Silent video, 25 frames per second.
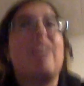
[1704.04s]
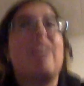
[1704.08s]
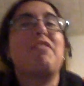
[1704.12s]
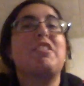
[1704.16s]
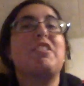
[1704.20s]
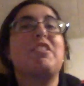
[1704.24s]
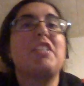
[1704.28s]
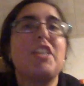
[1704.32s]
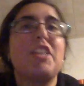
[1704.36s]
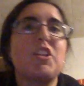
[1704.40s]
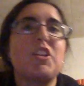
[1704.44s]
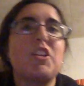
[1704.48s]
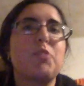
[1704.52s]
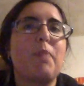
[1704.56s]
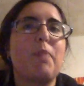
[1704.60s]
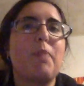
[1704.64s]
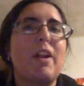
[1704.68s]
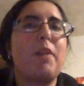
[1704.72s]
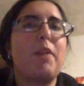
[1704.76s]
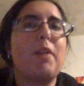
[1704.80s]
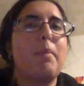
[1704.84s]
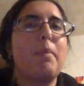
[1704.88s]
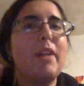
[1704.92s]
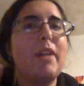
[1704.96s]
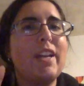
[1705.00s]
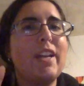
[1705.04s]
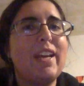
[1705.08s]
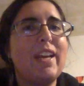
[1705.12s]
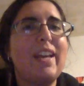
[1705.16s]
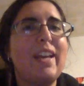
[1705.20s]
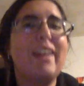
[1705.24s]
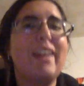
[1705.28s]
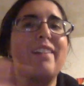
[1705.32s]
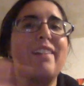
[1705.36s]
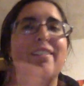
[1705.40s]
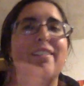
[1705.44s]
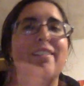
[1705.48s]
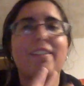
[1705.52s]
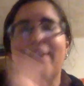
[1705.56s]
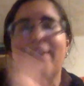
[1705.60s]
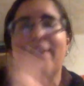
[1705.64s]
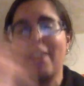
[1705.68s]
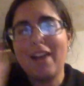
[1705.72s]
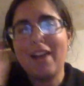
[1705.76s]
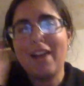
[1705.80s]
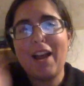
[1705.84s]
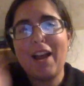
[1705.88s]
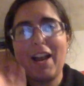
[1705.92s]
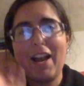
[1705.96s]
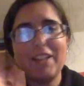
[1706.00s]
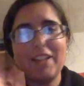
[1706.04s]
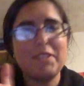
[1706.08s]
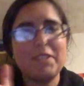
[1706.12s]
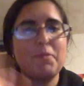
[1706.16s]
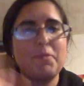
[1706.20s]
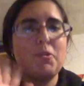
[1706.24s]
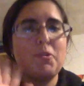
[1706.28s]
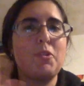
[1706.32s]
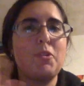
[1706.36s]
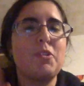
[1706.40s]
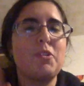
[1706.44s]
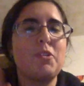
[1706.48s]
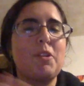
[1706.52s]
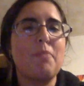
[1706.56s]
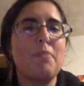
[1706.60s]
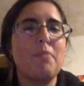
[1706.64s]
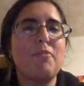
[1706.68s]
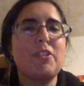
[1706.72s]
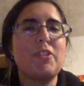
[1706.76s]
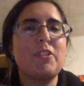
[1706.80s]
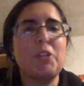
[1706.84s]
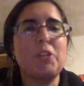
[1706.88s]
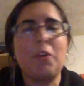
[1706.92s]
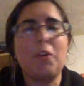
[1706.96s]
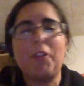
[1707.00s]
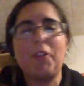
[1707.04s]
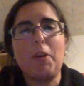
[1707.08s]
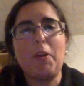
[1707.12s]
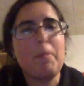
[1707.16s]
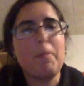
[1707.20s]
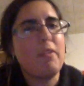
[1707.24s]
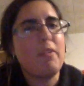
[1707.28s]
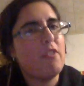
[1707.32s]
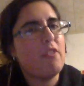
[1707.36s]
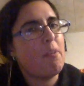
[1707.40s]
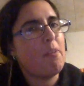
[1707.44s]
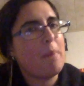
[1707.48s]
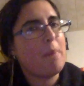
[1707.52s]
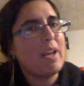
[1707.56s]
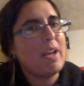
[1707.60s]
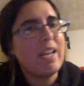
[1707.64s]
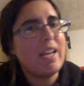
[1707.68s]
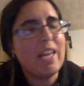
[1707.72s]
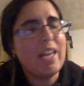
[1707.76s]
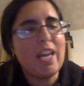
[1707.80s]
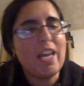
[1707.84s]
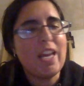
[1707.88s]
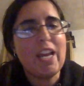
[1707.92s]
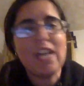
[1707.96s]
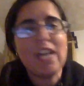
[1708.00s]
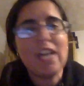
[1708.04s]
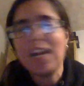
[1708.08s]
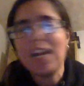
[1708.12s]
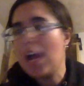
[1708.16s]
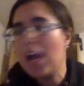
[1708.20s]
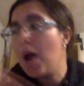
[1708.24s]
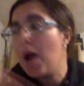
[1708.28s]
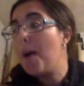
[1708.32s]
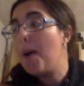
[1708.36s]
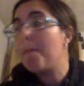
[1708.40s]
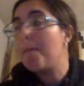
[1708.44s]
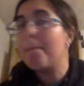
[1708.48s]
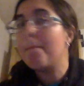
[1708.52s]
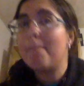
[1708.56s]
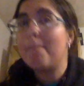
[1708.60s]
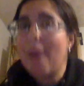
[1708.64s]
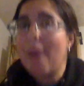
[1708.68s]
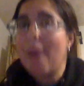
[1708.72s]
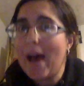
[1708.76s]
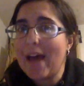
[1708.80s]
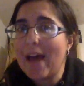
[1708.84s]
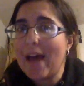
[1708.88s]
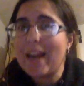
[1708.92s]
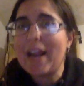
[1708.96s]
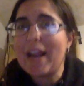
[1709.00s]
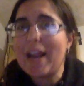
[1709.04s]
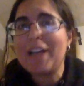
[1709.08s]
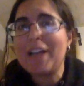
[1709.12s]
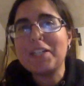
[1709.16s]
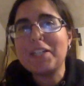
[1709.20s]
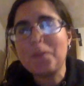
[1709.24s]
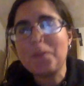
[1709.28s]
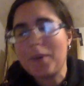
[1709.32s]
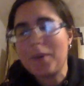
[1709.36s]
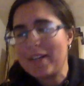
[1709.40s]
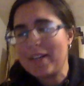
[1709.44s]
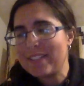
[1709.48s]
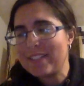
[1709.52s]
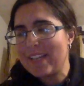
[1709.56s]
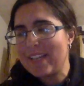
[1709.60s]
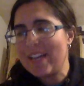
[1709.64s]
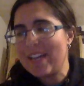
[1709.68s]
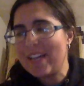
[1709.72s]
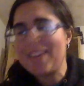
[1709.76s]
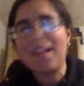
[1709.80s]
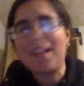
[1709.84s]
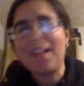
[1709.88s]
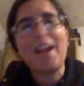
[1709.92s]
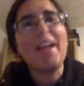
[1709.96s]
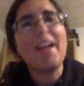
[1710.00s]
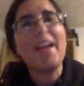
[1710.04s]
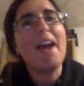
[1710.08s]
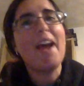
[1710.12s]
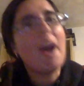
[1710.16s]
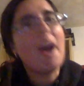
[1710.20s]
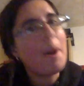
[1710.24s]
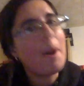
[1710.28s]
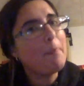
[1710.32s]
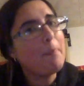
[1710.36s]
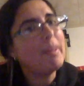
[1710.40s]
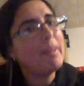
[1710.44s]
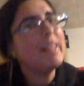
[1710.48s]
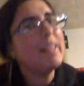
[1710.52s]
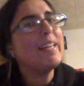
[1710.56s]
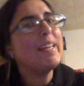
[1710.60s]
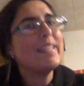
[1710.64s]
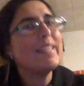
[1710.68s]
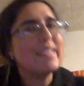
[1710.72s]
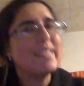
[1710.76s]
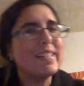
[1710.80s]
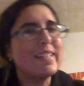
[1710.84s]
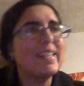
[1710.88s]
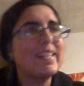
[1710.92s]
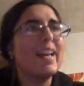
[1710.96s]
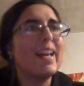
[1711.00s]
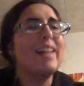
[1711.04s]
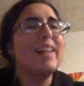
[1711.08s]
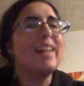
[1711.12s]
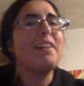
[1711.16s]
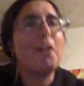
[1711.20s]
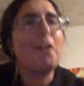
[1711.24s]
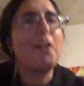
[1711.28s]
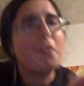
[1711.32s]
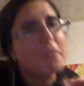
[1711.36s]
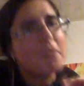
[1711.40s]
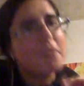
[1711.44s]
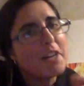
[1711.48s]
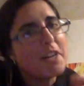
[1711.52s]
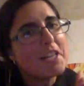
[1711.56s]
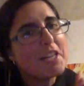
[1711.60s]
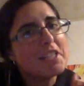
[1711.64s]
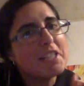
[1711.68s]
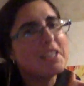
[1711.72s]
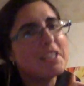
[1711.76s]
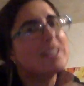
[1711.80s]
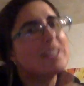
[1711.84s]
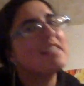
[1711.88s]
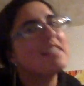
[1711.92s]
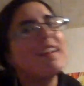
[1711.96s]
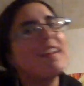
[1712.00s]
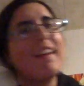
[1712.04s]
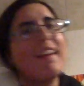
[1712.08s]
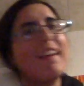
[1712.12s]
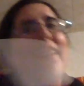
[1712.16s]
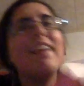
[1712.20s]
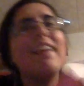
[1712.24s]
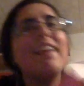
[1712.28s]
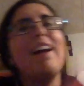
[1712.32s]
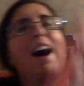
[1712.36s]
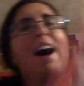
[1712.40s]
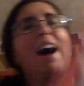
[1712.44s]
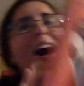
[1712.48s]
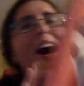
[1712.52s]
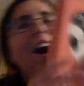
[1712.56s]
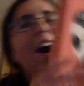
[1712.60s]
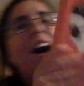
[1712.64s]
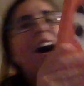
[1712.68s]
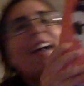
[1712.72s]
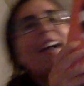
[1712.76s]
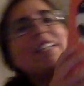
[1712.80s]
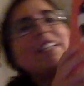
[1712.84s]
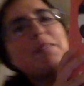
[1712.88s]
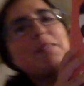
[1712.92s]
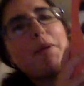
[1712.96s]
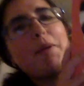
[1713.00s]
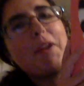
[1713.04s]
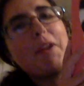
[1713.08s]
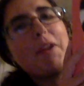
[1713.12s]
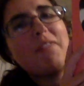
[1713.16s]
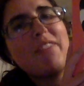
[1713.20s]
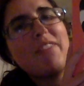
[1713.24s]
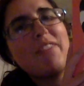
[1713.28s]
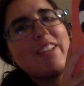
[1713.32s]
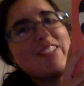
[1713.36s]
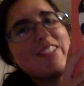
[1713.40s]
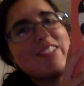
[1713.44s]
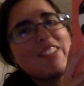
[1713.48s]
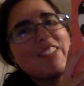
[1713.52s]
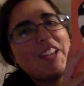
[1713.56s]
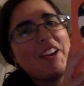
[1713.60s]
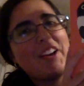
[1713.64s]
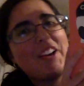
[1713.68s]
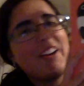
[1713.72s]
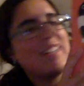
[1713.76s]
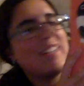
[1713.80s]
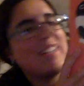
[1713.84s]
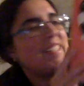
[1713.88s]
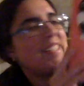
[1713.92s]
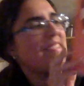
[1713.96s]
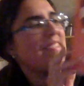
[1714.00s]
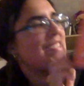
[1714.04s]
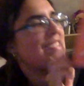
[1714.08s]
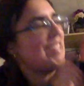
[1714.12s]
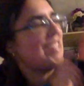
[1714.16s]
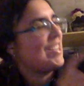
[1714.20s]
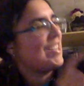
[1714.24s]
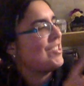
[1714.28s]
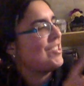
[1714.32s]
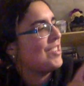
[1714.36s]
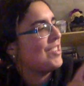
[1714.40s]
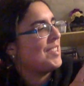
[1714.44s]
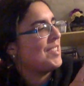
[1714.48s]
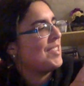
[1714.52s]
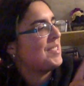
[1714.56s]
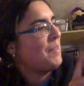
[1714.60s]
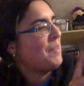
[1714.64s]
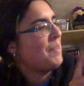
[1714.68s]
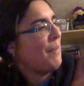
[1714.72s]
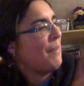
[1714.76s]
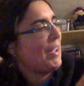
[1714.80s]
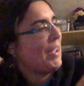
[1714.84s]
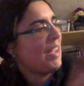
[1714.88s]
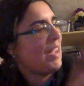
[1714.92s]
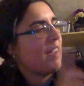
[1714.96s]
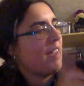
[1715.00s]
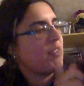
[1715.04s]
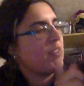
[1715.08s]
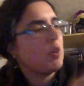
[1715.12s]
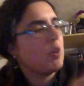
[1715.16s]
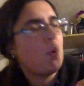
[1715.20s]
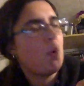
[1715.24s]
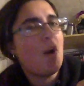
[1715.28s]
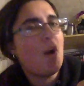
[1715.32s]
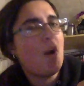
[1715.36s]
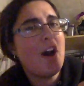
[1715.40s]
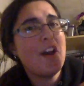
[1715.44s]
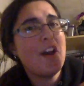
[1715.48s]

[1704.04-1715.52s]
teach, but I had a PD and had to do some physical therapy for my knee. But I did want to say that I happily did get a lot of reading done today. I did wind up finishing Crazy Rich Asians by Kevin Kwan.